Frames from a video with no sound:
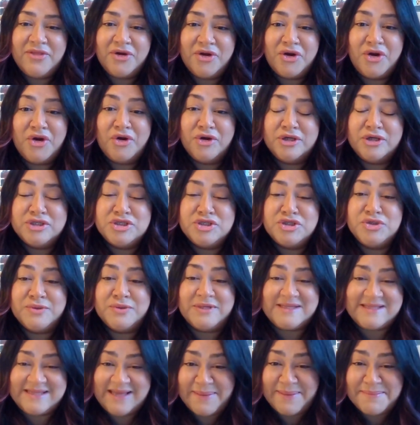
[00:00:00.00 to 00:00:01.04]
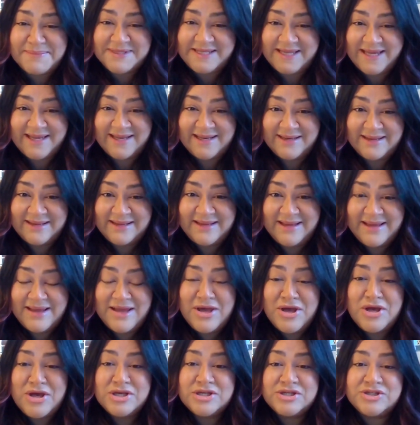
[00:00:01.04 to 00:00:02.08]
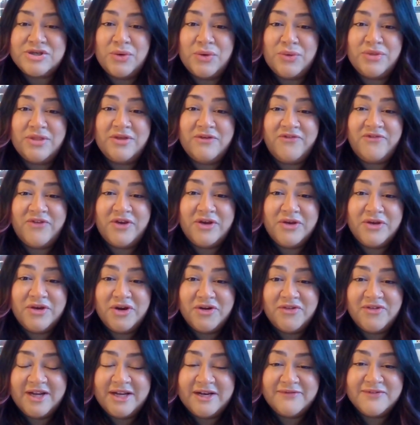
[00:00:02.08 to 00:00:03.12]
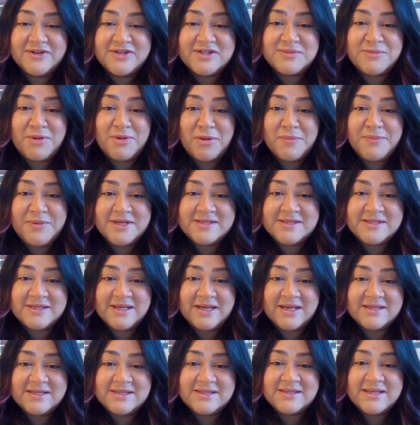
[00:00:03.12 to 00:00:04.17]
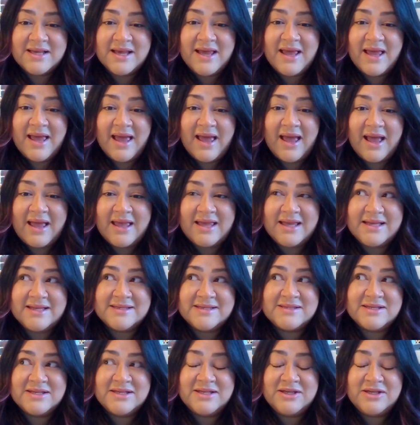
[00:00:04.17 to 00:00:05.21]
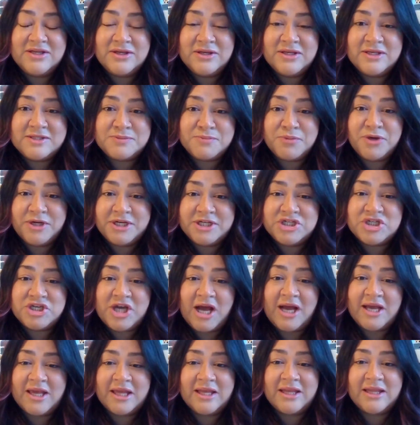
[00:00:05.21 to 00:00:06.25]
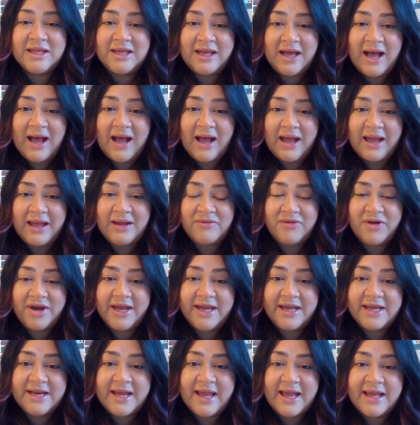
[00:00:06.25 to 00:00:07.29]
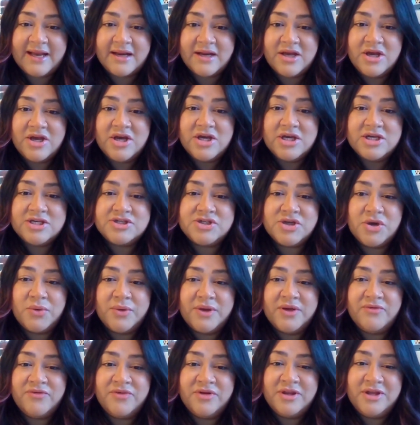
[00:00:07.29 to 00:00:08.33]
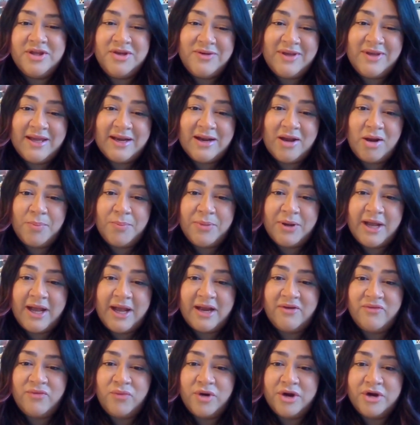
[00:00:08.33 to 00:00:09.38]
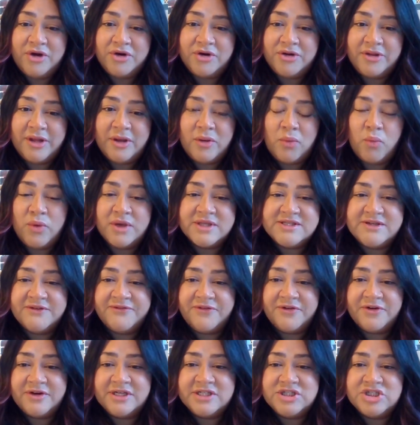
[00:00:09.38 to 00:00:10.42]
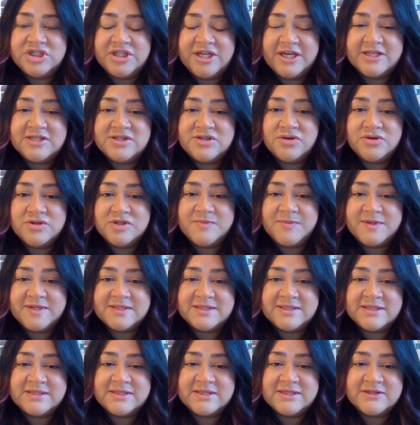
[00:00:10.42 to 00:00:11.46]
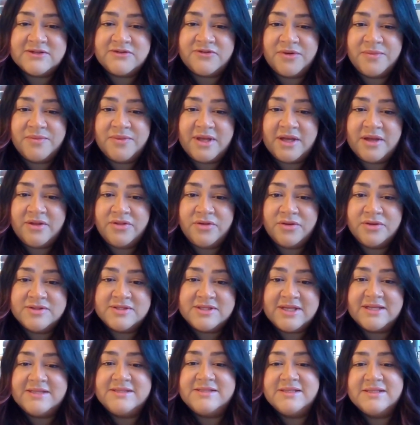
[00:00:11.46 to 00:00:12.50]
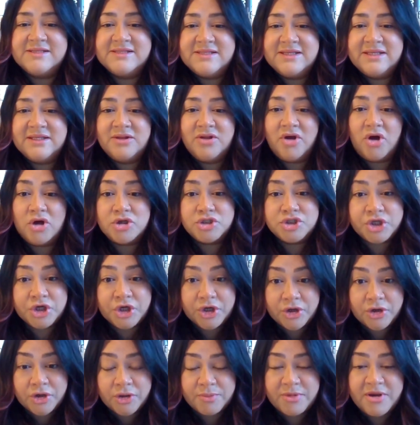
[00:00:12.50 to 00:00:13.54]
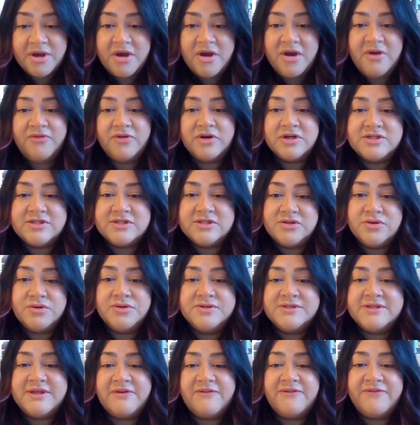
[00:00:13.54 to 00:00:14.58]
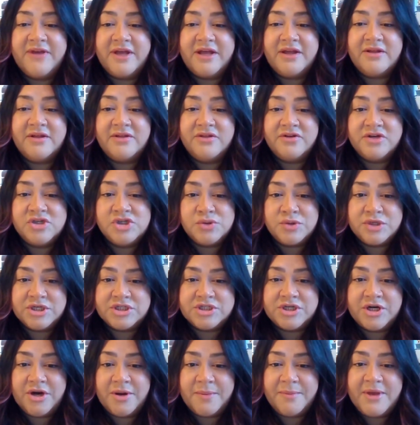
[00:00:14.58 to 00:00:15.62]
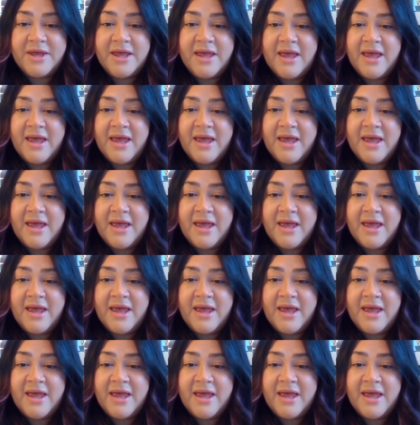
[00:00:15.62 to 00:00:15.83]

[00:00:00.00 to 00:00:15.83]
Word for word: the courage to attempt it. So the failure rate of a small business is is pretty shockingly high, right? And so it really you can't help but kind of wonder like what differentiates those businesses from the, those that succeed long term versus those that fail in the short term.